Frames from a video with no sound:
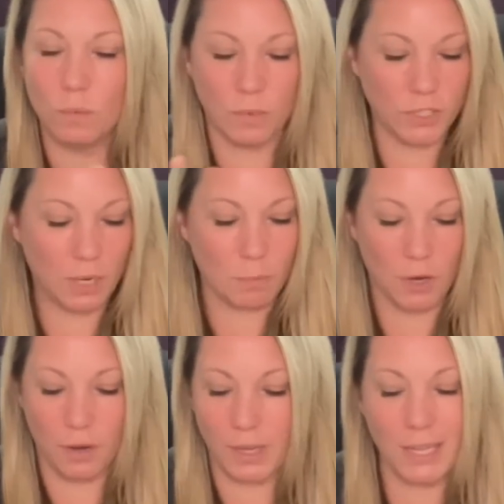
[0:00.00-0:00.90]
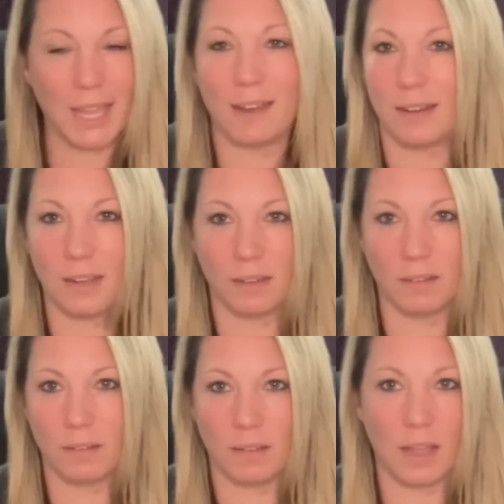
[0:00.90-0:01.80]
which I'm already getting
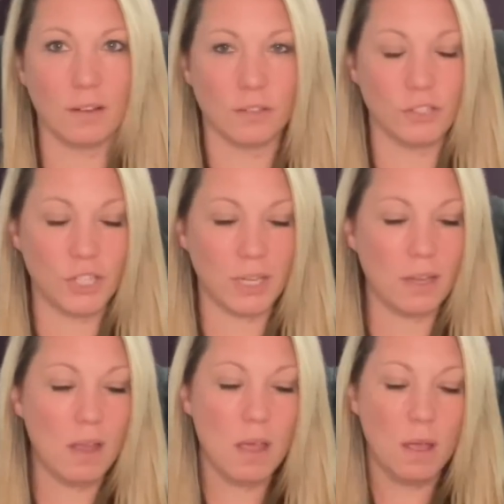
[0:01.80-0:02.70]
energy,